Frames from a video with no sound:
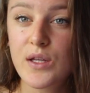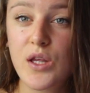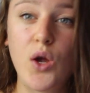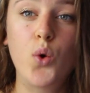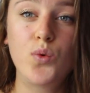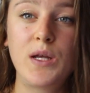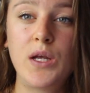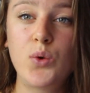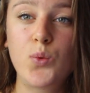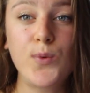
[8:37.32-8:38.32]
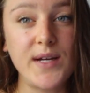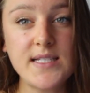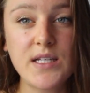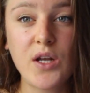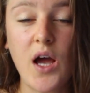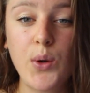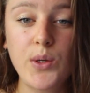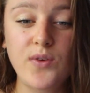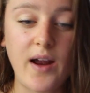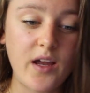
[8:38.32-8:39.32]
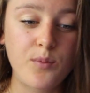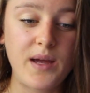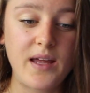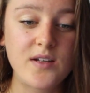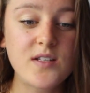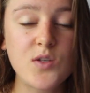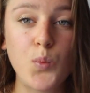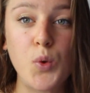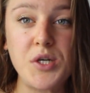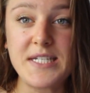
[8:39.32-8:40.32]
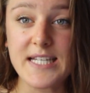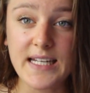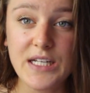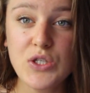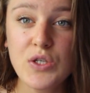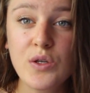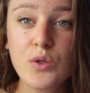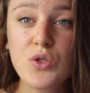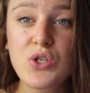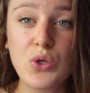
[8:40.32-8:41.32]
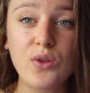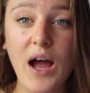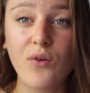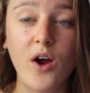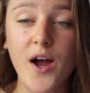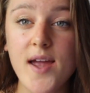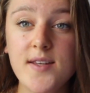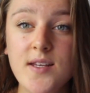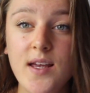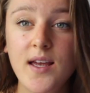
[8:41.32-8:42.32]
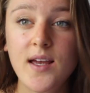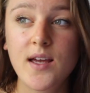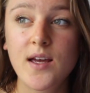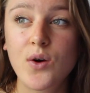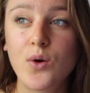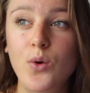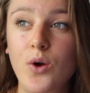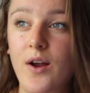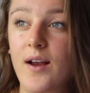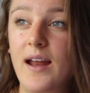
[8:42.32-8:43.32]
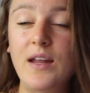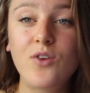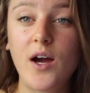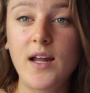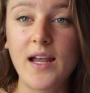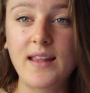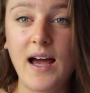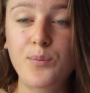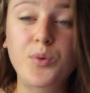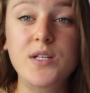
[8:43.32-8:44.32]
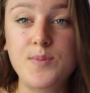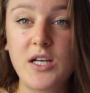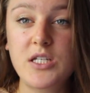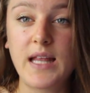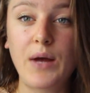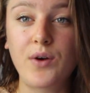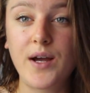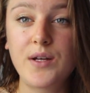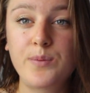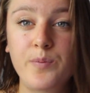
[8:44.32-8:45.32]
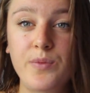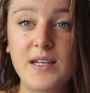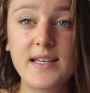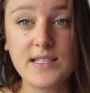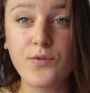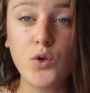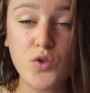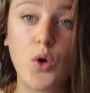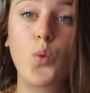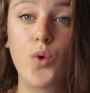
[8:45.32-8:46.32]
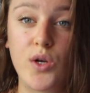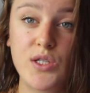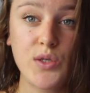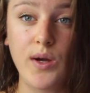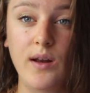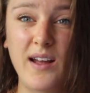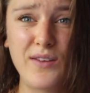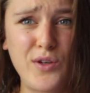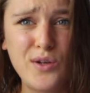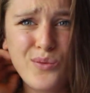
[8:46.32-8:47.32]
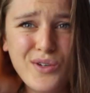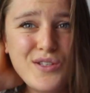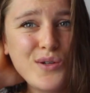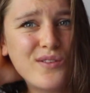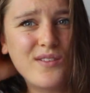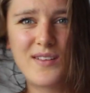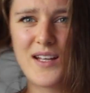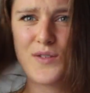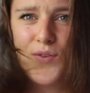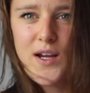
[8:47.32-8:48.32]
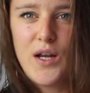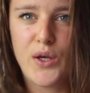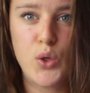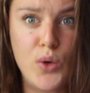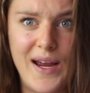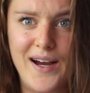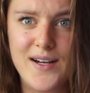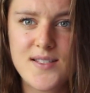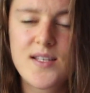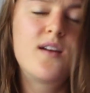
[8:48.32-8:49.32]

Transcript: the only reason I would recommend someone didn't do that ride, or any ride like that, but especially that ride, is if you don't want to do it. And if you don't want to do it, then that's fine, like who cares?